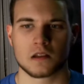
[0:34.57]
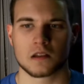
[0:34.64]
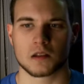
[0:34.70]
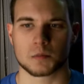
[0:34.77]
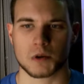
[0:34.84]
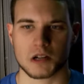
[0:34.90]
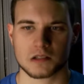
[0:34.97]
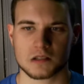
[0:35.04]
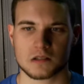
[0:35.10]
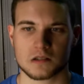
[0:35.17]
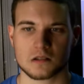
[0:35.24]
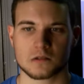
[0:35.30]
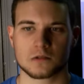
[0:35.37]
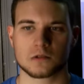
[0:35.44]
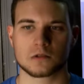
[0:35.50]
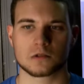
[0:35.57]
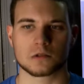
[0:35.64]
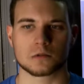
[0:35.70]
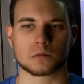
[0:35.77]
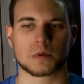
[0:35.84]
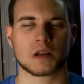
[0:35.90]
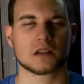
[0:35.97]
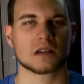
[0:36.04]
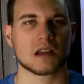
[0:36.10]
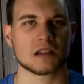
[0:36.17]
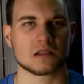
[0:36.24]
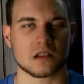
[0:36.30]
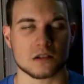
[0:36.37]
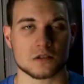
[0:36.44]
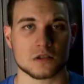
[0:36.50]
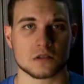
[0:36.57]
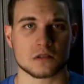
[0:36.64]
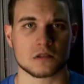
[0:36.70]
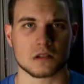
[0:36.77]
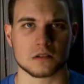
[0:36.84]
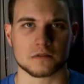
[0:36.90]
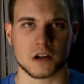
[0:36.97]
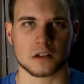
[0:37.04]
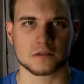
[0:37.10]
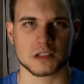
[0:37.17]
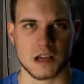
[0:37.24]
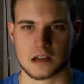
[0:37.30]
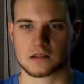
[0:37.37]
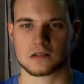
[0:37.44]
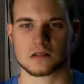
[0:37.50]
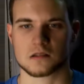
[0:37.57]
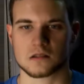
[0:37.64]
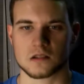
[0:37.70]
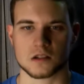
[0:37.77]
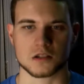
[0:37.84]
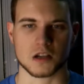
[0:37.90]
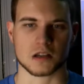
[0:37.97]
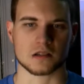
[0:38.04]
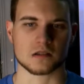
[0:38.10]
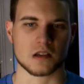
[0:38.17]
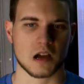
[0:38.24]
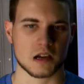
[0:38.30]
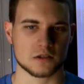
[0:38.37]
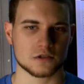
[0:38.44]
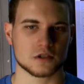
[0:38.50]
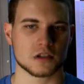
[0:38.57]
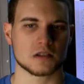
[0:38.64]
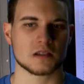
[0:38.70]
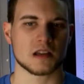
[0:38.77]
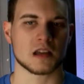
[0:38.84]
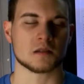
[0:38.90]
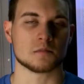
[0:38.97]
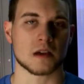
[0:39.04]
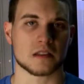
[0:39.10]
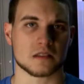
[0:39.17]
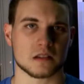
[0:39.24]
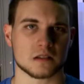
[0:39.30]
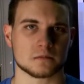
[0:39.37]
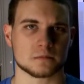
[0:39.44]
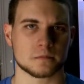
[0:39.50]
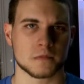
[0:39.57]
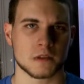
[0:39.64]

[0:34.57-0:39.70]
The process of serpentinization involves gases such as hydrogen and methane.